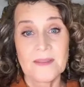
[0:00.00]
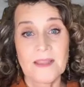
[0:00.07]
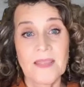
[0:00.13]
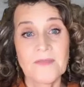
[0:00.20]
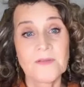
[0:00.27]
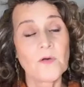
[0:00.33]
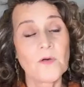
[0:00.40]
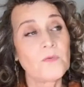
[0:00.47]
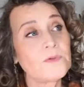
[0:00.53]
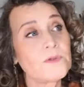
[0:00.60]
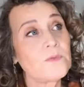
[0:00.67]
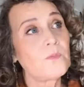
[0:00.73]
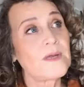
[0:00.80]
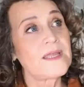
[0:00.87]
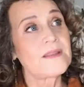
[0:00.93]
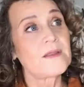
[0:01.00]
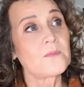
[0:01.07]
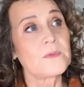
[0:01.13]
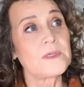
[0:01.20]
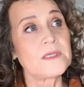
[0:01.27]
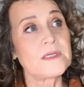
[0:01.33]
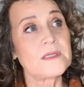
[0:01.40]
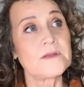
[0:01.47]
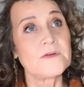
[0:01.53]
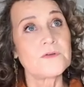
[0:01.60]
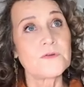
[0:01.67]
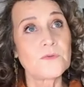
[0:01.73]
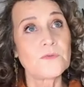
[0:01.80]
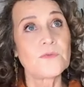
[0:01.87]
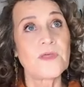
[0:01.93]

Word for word: And the only way that we can do